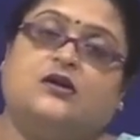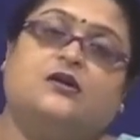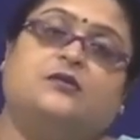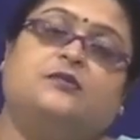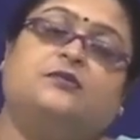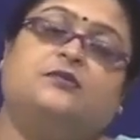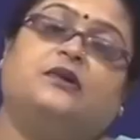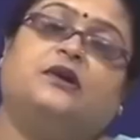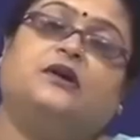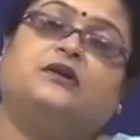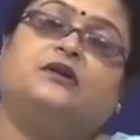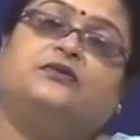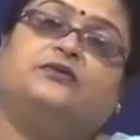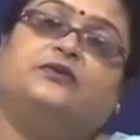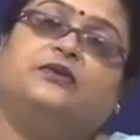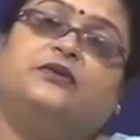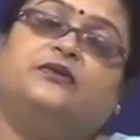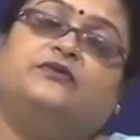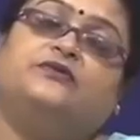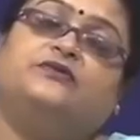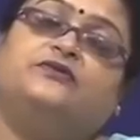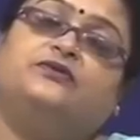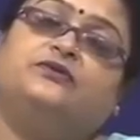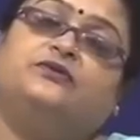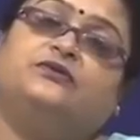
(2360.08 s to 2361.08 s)
path we
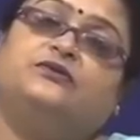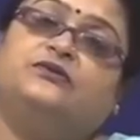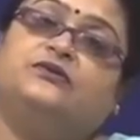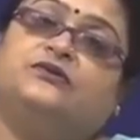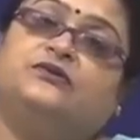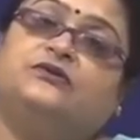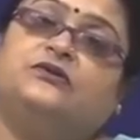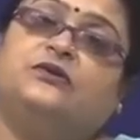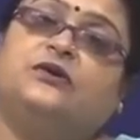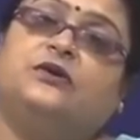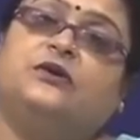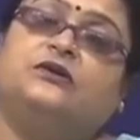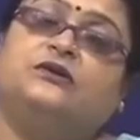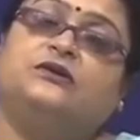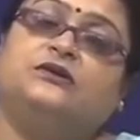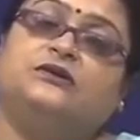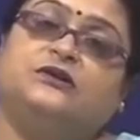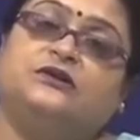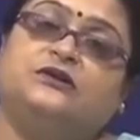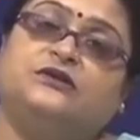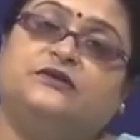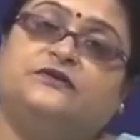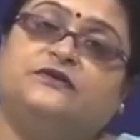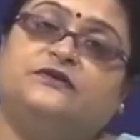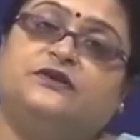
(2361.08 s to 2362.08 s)
have chosen,
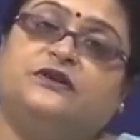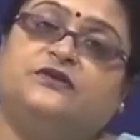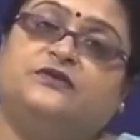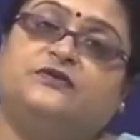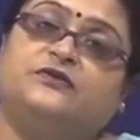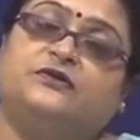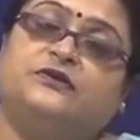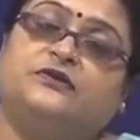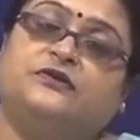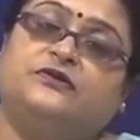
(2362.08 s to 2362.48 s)
alternative that we